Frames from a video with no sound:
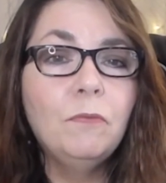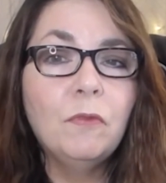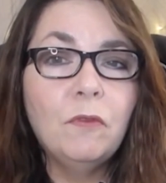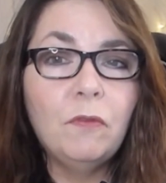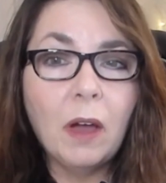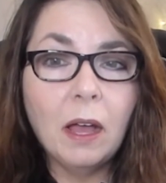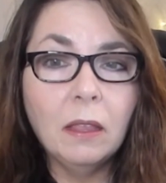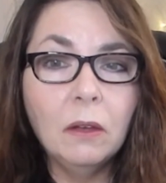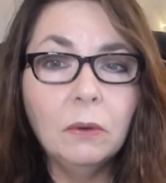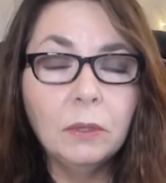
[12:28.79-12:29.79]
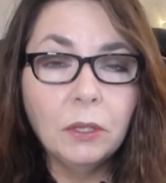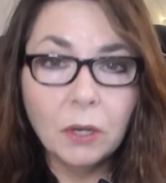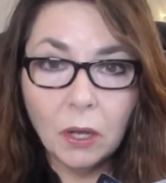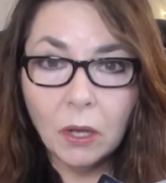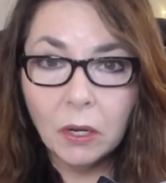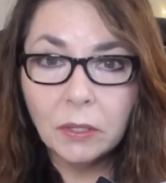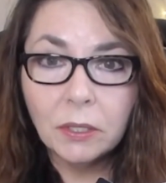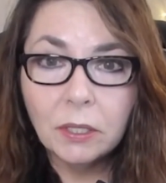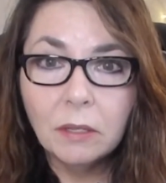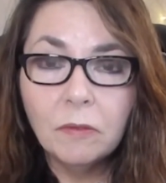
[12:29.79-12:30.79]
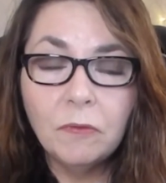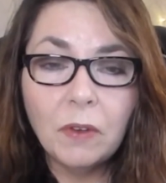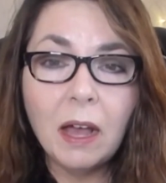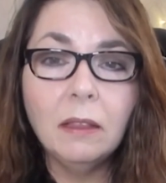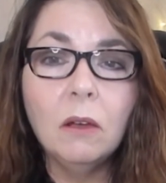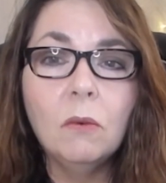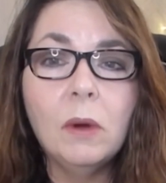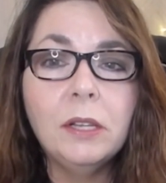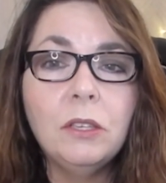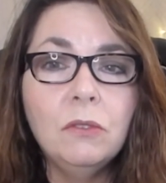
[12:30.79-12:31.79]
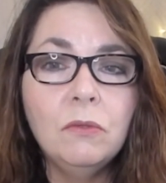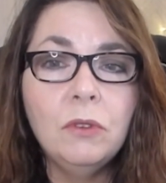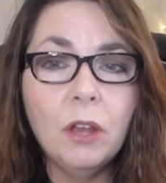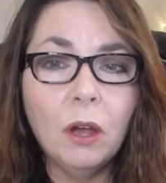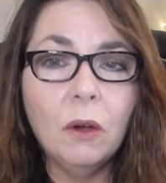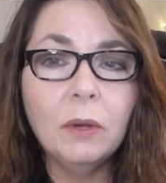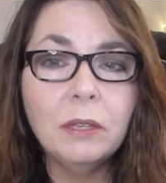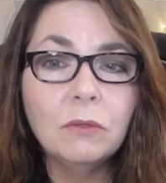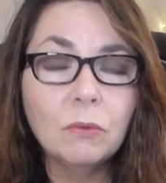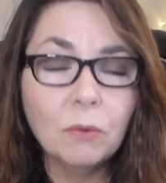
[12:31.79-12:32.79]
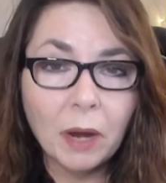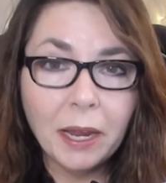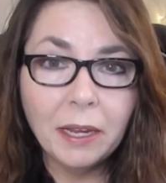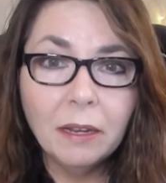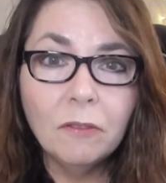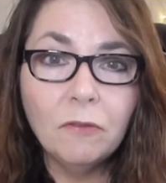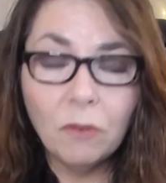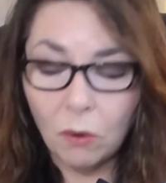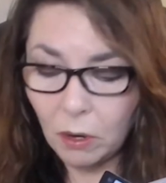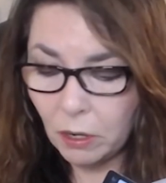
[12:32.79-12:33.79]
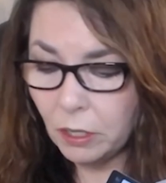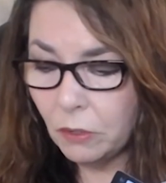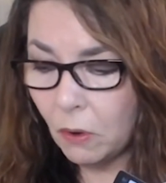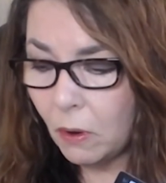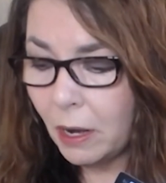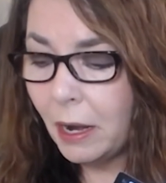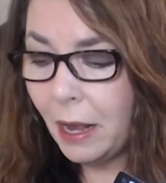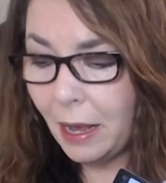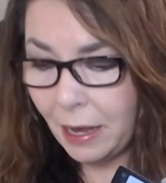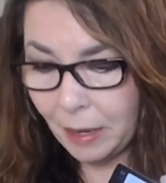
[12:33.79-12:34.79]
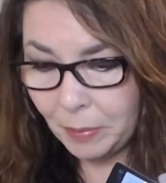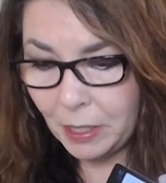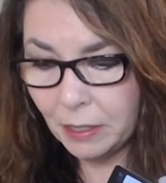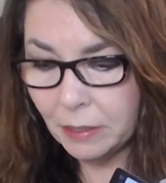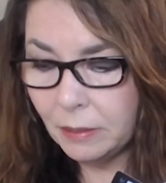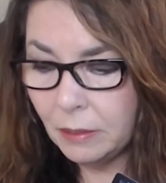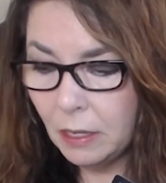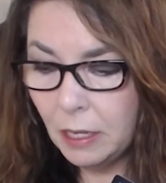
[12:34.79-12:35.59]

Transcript: follow your heart, follow what you know is right for your happiness